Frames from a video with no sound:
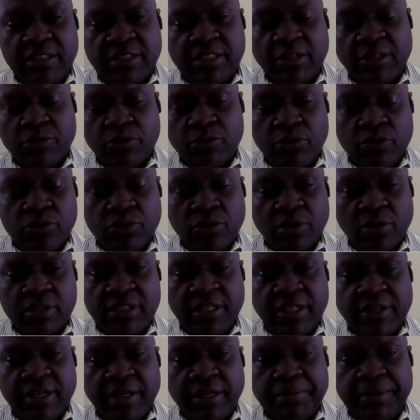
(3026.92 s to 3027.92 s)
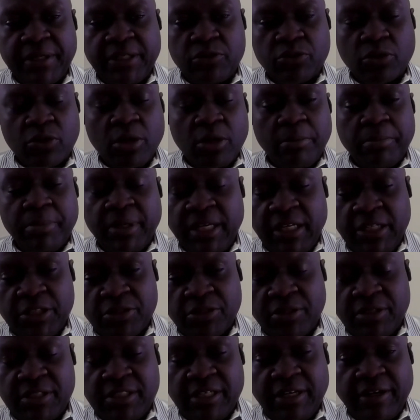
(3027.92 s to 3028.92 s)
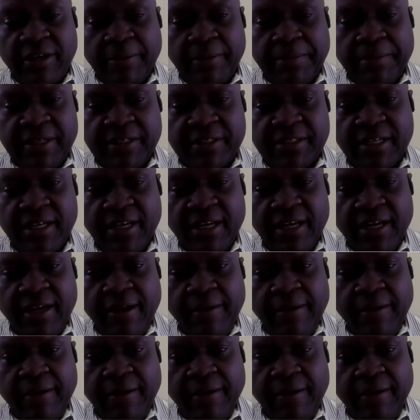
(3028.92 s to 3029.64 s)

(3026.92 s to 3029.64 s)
the single drug therapy to combination therapies.